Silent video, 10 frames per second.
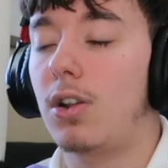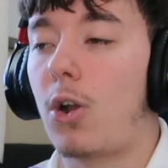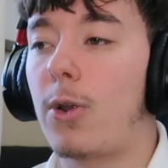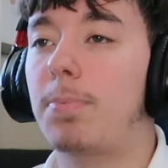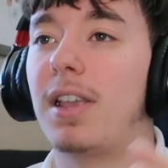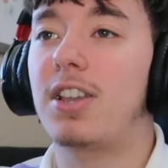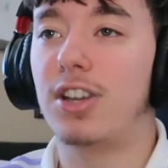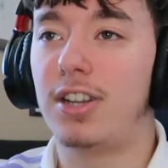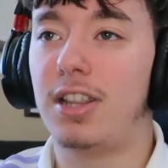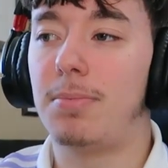or we play
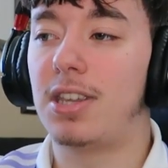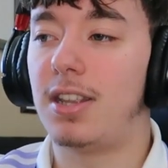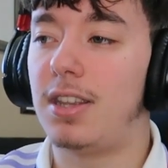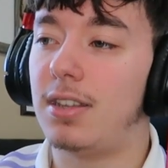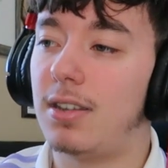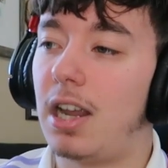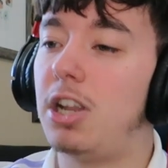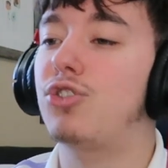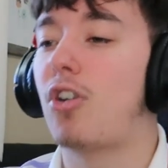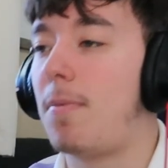good in the beginning
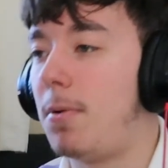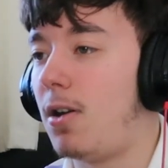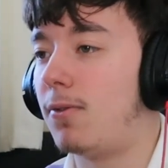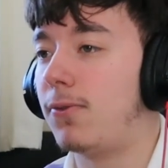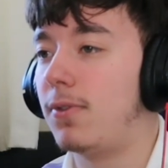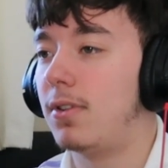and then drop off.